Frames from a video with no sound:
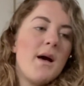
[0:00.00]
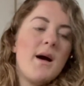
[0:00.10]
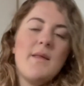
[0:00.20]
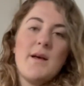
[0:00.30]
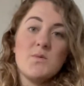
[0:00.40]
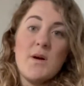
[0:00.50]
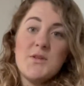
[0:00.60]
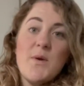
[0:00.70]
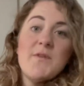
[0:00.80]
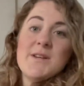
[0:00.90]
and that's what I
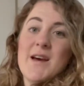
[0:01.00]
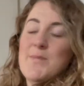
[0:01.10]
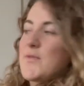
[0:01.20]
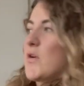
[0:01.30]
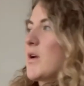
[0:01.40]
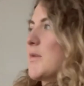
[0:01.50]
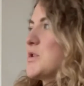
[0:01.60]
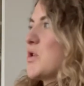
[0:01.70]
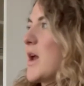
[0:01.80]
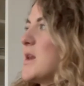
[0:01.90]
do every day before I go
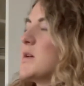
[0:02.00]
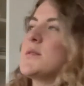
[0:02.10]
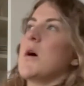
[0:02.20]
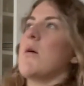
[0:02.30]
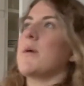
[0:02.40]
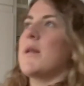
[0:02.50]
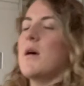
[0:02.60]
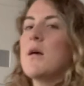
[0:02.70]
and train. So I'm gonna